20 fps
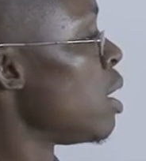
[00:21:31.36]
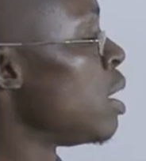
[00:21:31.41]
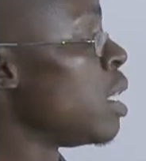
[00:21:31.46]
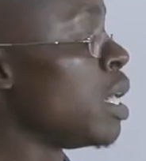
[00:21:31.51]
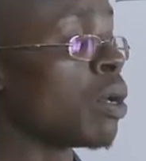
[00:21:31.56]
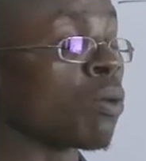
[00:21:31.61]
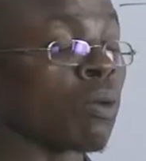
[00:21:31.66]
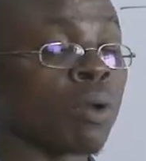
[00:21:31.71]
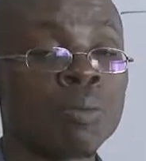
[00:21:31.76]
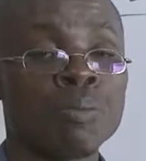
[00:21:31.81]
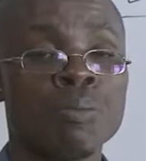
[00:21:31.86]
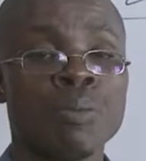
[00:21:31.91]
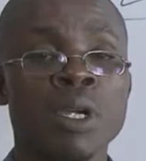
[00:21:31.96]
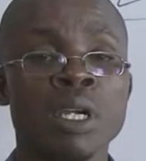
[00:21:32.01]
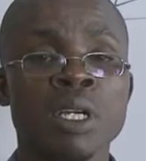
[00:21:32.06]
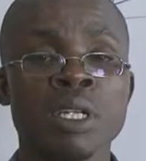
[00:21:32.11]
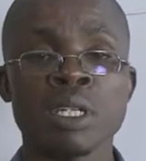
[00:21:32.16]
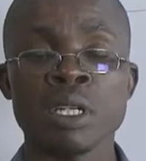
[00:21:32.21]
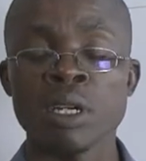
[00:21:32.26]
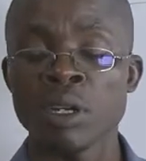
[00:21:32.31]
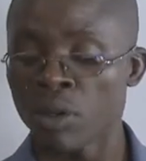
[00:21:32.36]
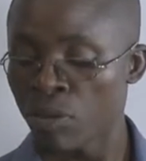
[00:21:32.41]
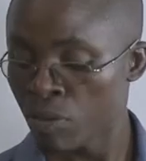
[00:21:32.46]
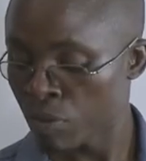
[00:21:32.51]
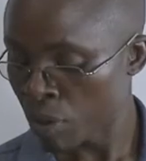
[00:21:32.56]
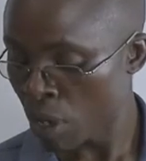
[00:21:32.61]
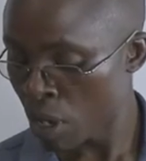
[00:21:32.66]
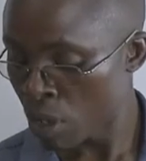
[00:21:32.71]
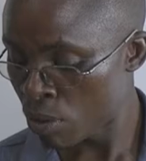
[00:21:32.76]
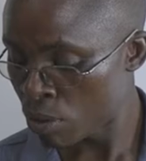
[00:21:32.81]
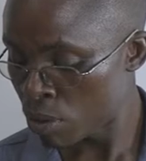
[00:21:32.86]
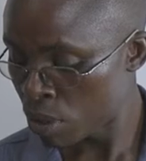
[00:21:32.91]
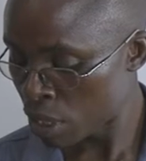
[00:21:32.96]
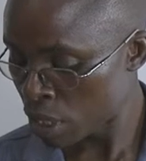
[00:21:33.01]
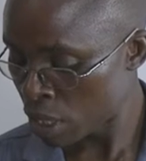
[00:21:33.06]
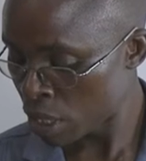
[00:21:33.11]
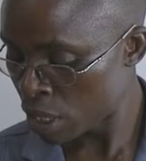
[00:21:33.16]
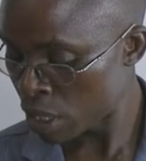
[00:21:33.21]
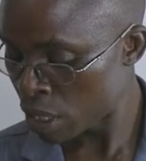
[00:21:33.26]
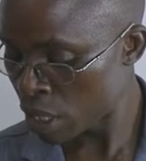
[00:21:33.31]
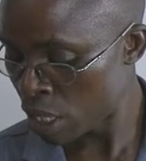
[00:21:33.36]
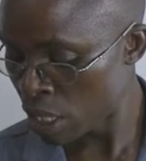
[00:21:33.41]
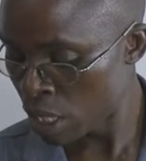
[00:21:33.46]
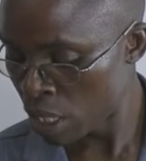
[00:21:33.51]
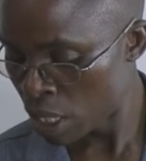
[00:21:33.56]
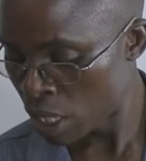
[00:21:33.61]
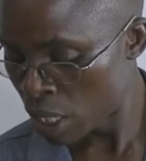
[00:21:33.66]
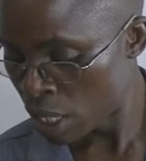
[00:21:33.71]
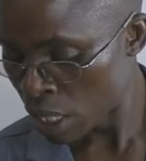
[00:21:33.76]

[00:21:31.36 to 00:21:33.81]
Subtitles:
The equipment found in the